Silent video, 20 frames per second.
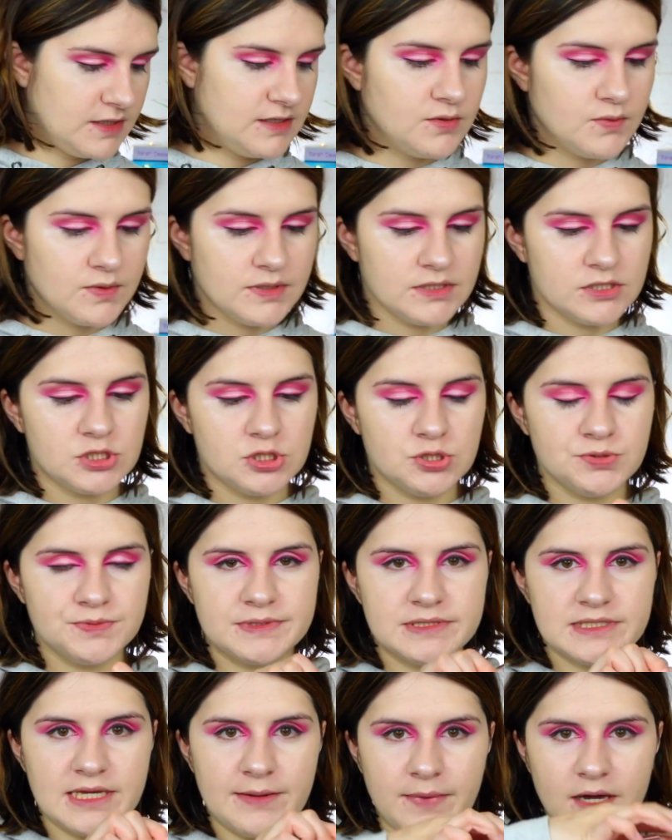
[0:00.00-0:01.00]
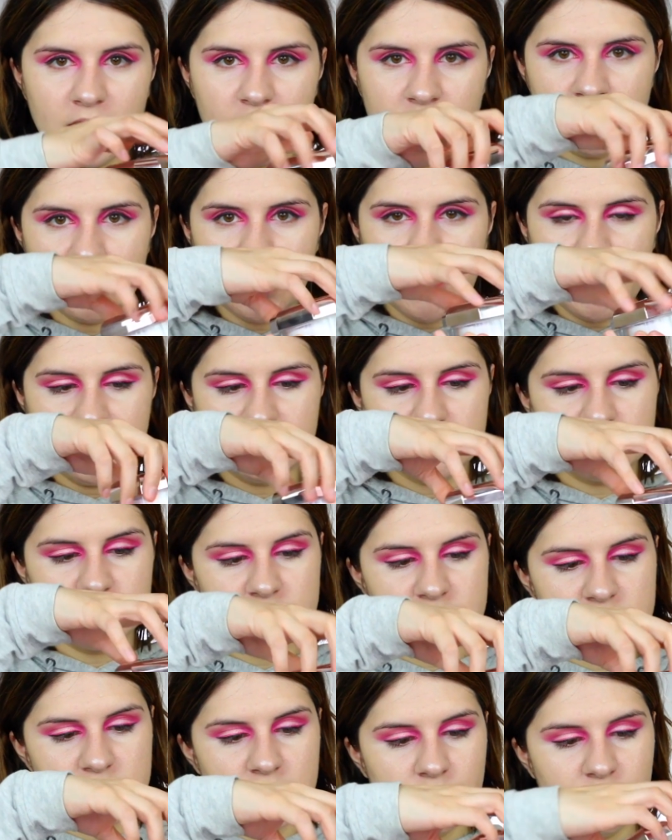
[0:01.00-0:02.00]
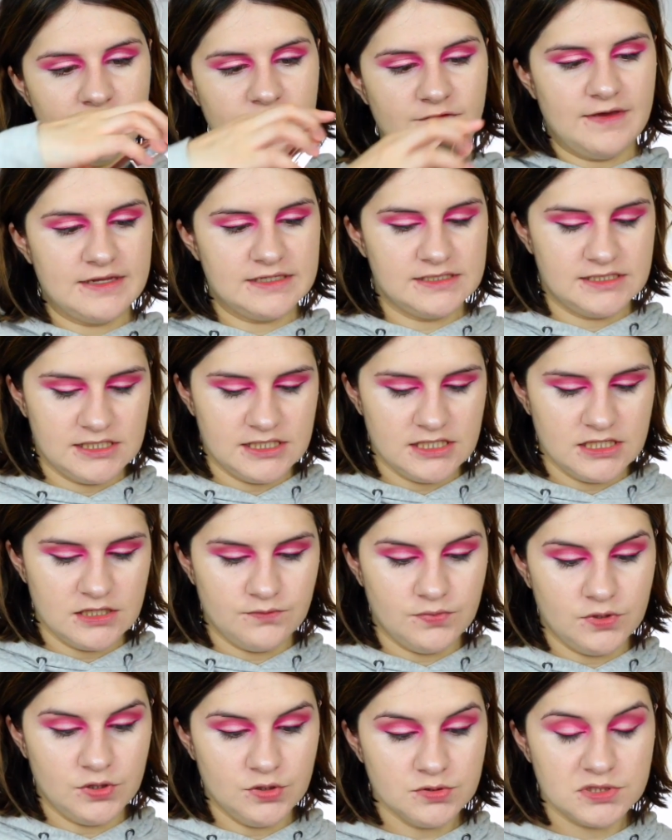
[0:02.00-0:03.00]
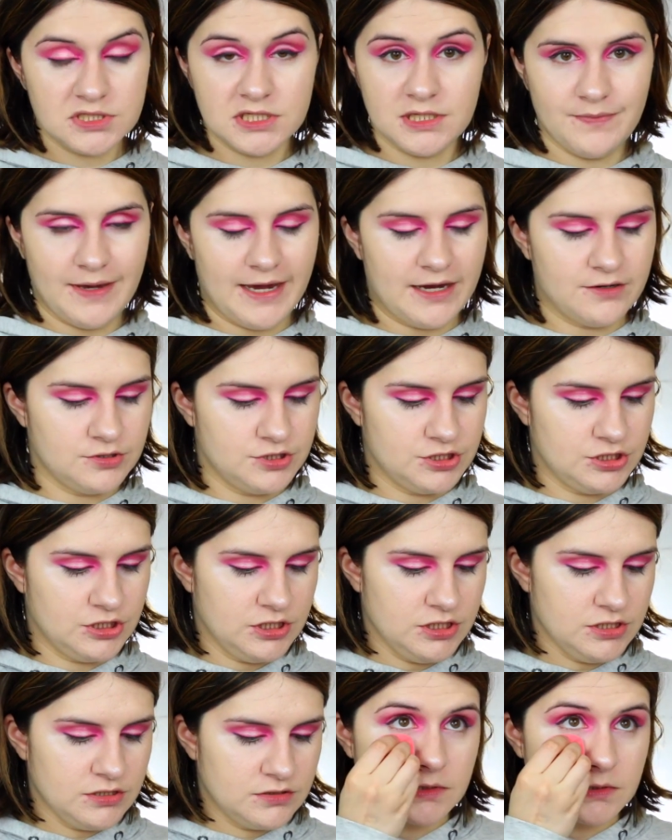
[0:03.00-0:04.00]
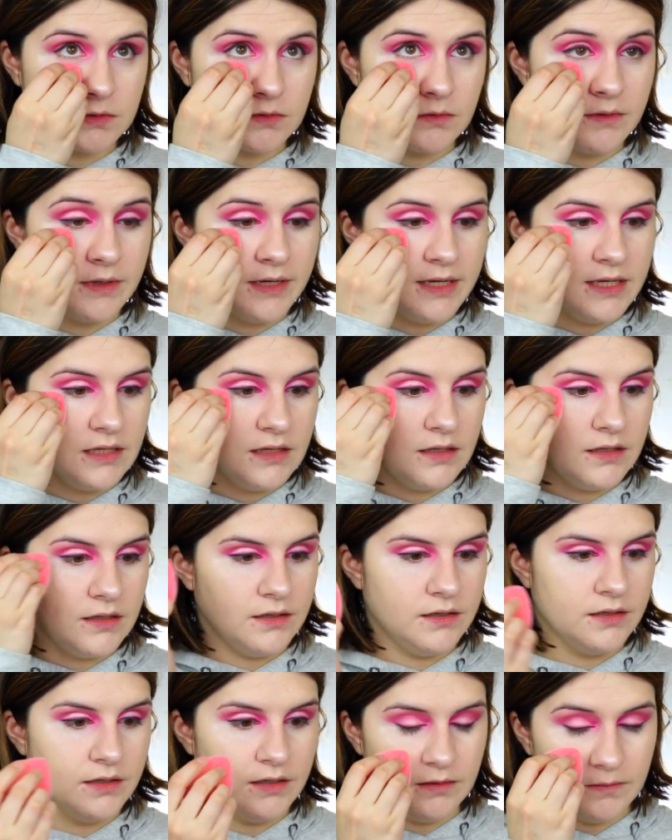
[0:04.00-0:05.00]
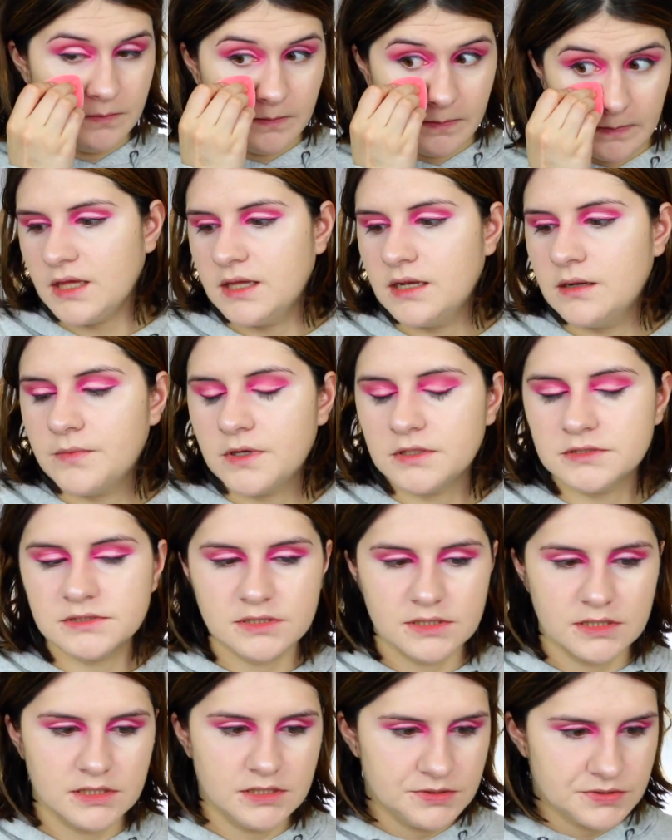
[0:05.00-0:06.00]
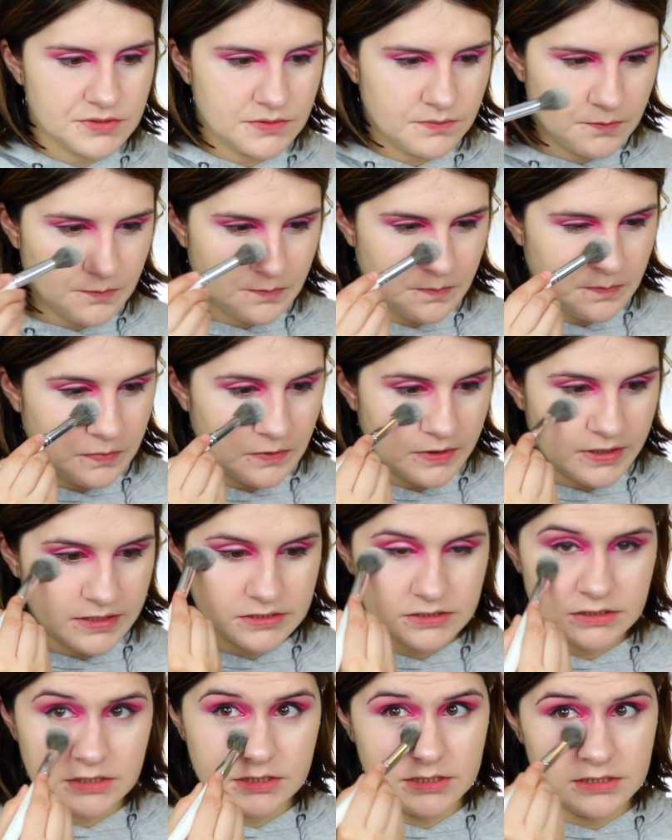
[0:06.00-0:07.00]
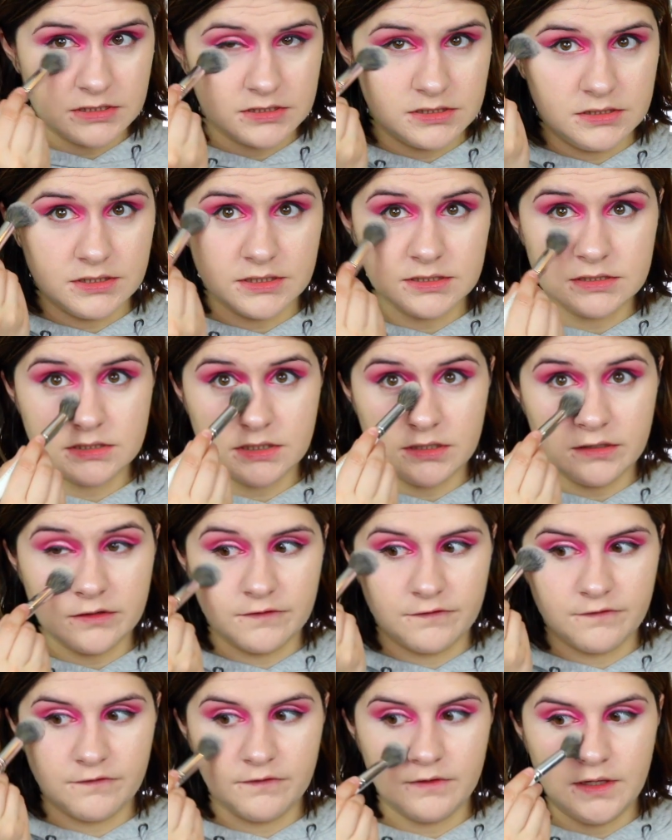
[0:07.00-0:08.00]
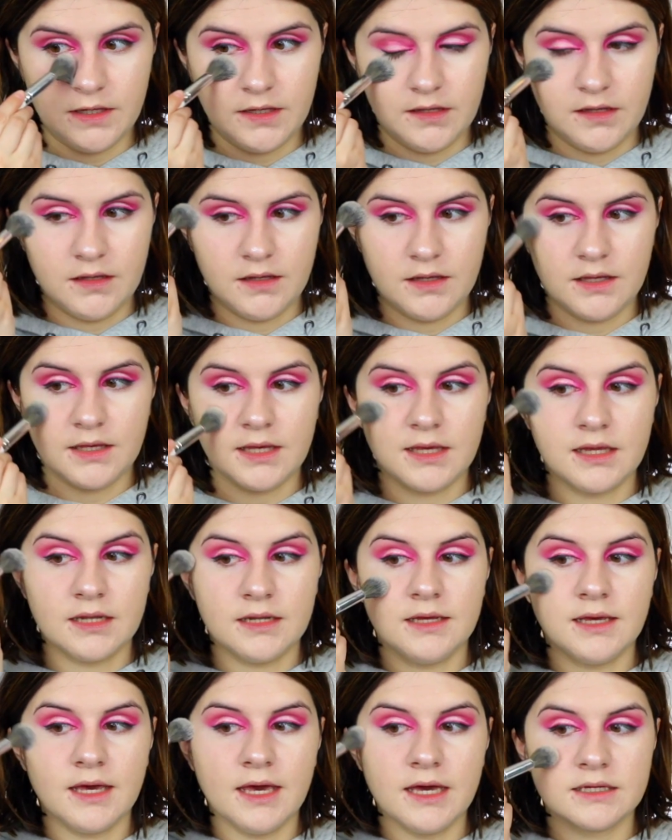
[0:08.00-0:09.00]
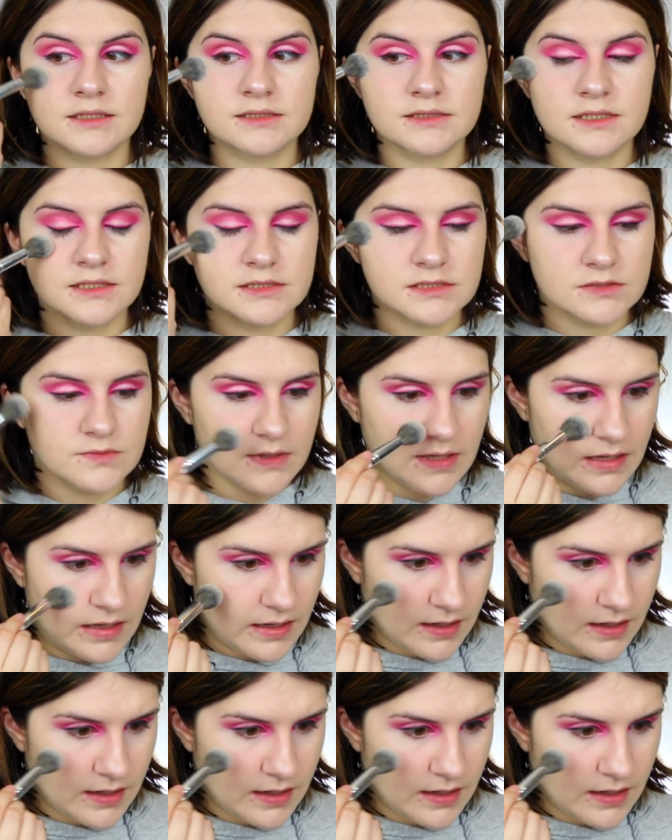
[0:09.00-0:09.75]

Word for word: going to set my under eyes with some Fenty Beauty Powder. right here. And I'm also gonna use a brush to just dust off any excess we